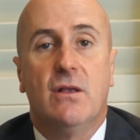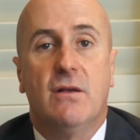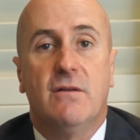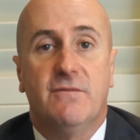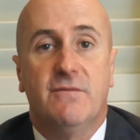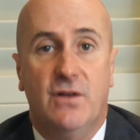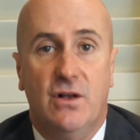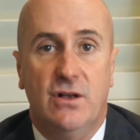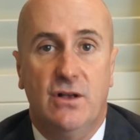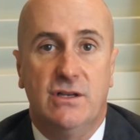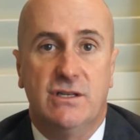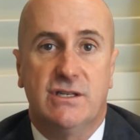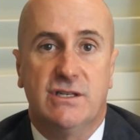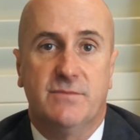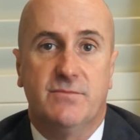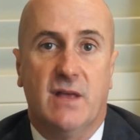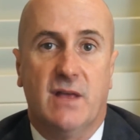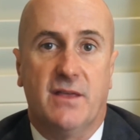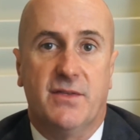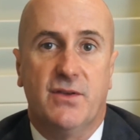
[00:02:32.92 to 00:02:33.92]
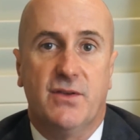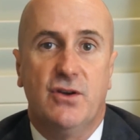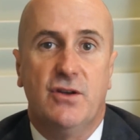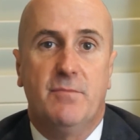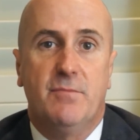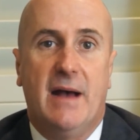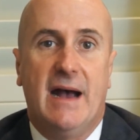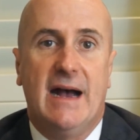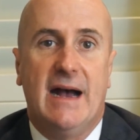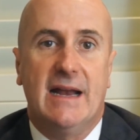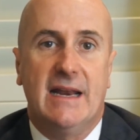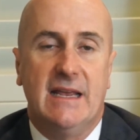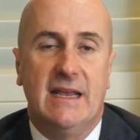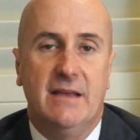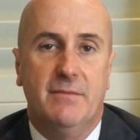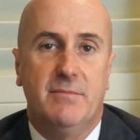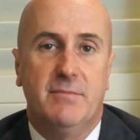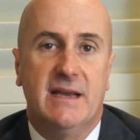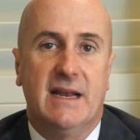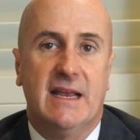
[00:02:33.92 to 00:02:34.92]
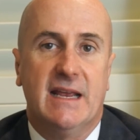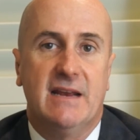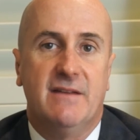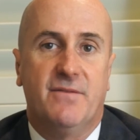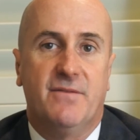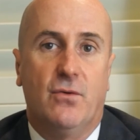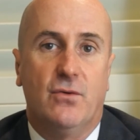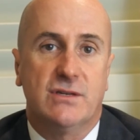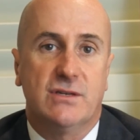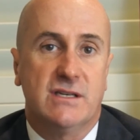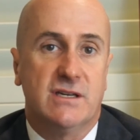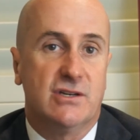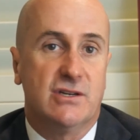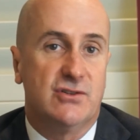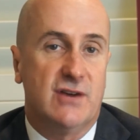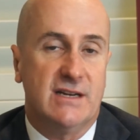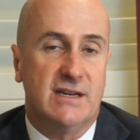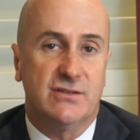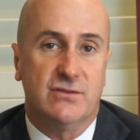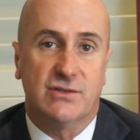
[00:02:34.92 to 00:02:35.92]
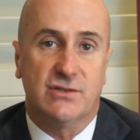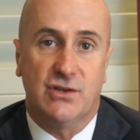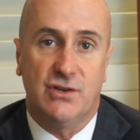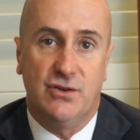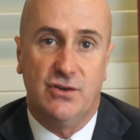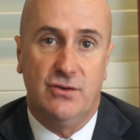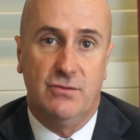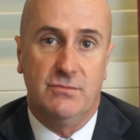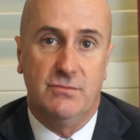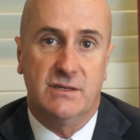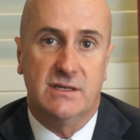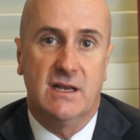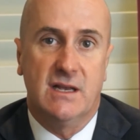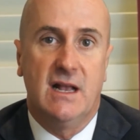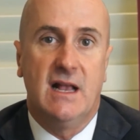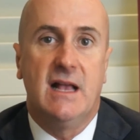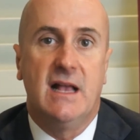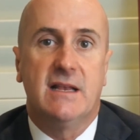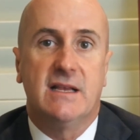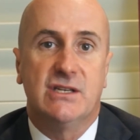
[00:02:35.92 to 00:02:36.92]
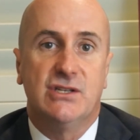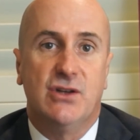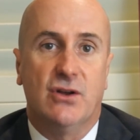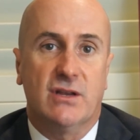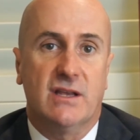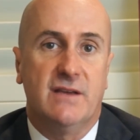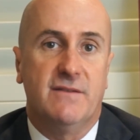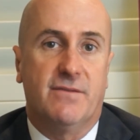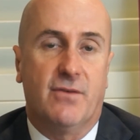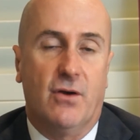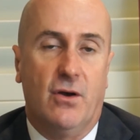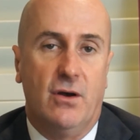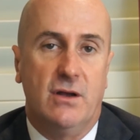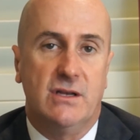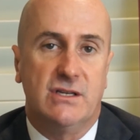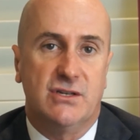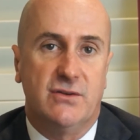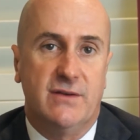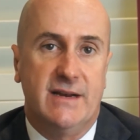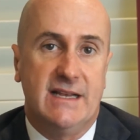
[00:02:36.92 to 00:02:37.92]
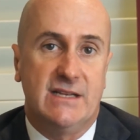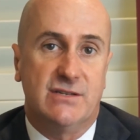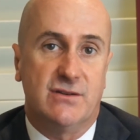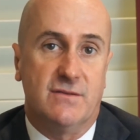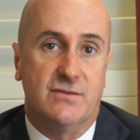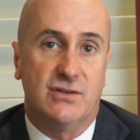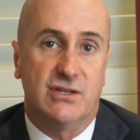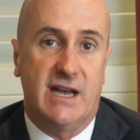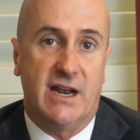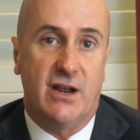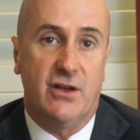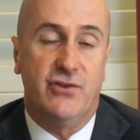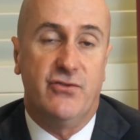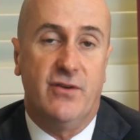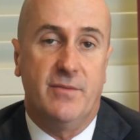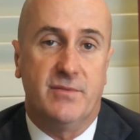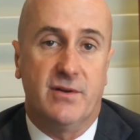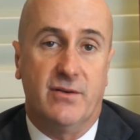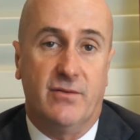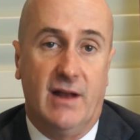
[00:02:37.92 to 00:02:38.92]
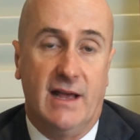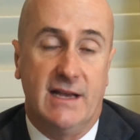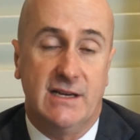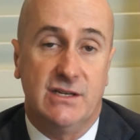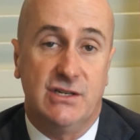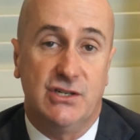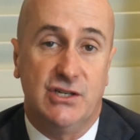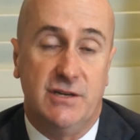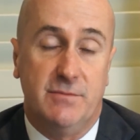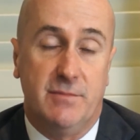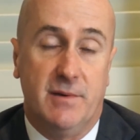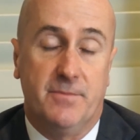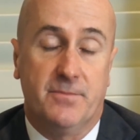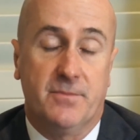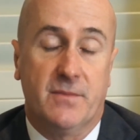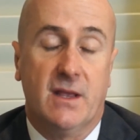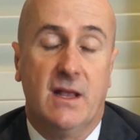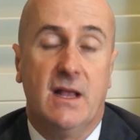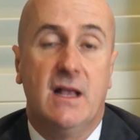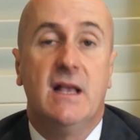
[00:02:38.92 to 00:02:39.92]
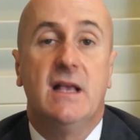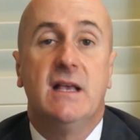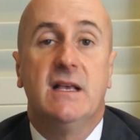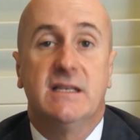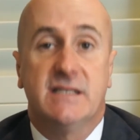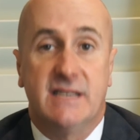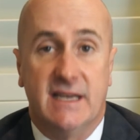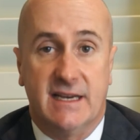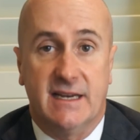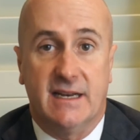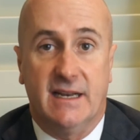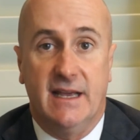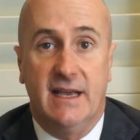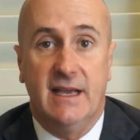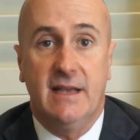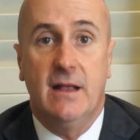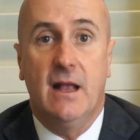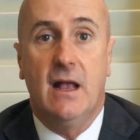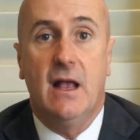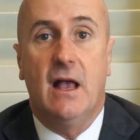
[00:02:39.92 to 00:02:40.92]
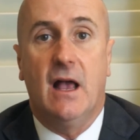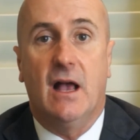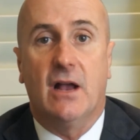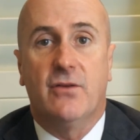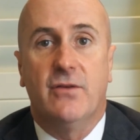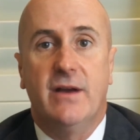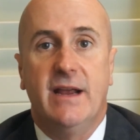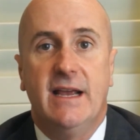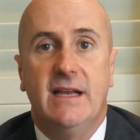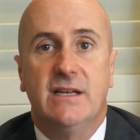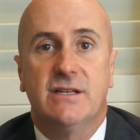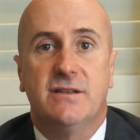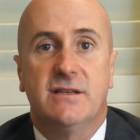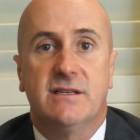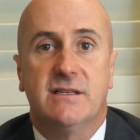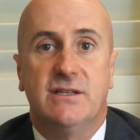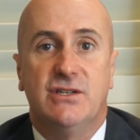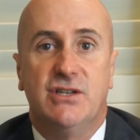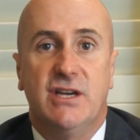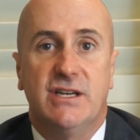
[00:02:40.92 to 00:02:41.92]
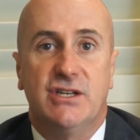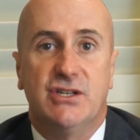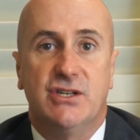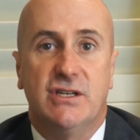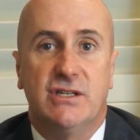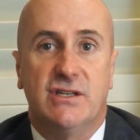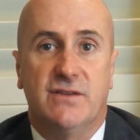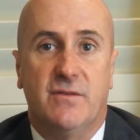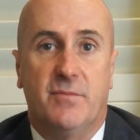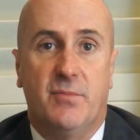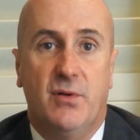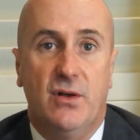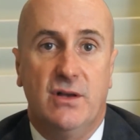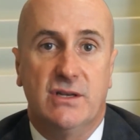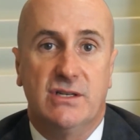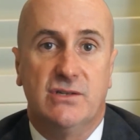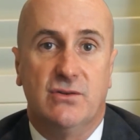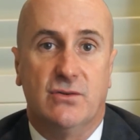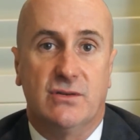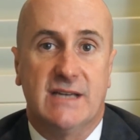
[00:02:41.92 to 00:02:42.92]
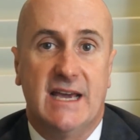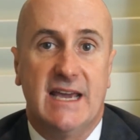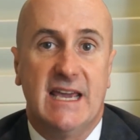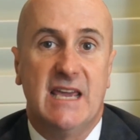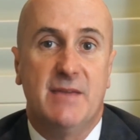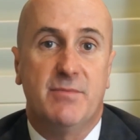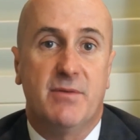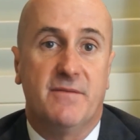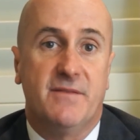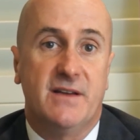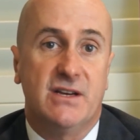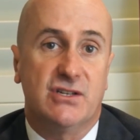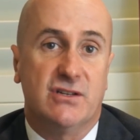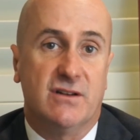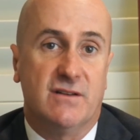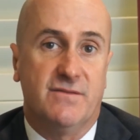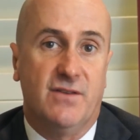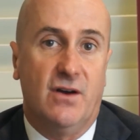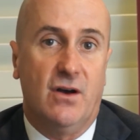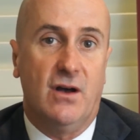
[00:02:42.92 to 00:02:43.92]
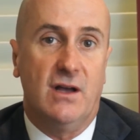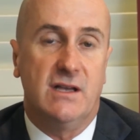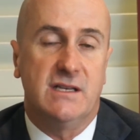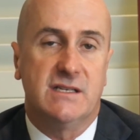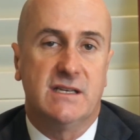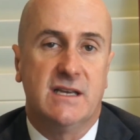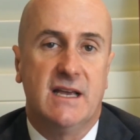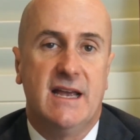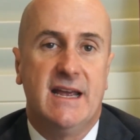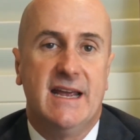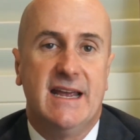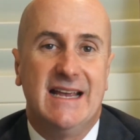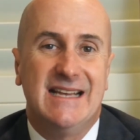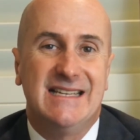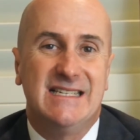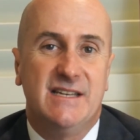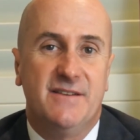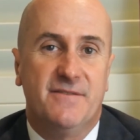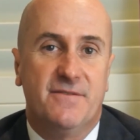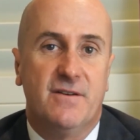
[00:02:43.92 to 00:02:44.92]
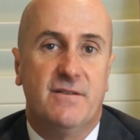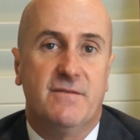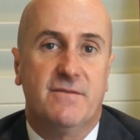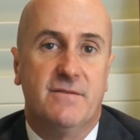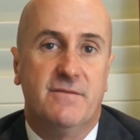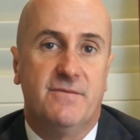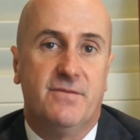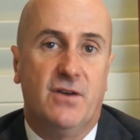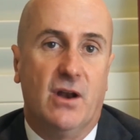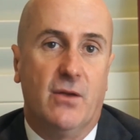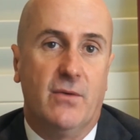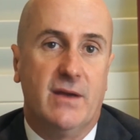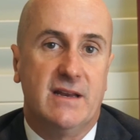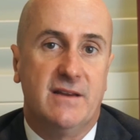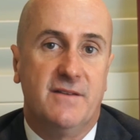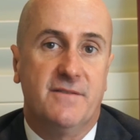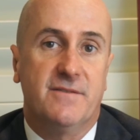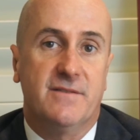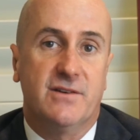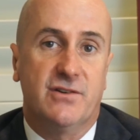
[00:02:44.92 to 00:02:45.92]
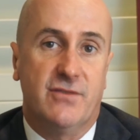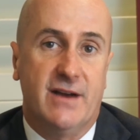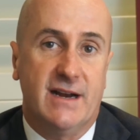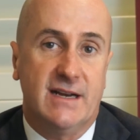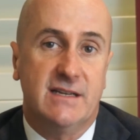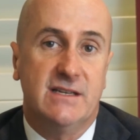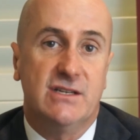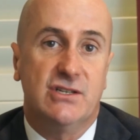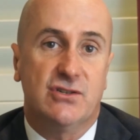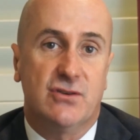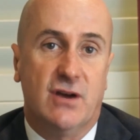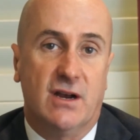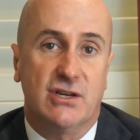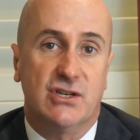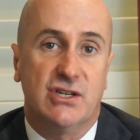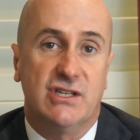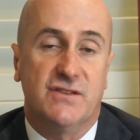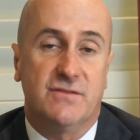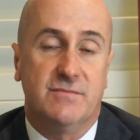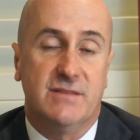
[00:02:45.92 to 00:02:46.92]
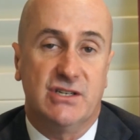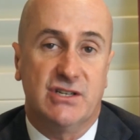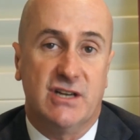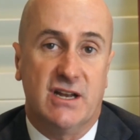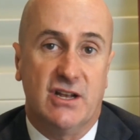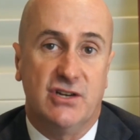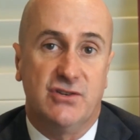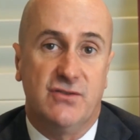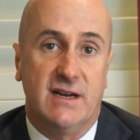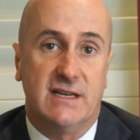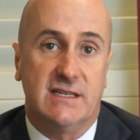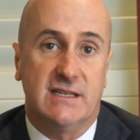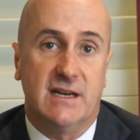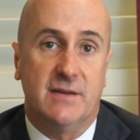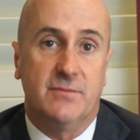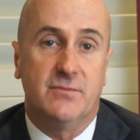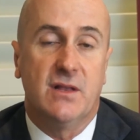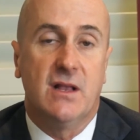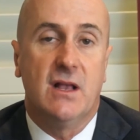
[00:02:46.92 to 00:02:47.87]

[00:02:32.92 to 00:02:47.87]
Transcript: First, a third party merely enforcing contractual terms does not give rise to any sort of shadow director relationship. Secondly, agreeing to the suggestions of a person or taking professional advice is different from following direct instructions from a shadow director.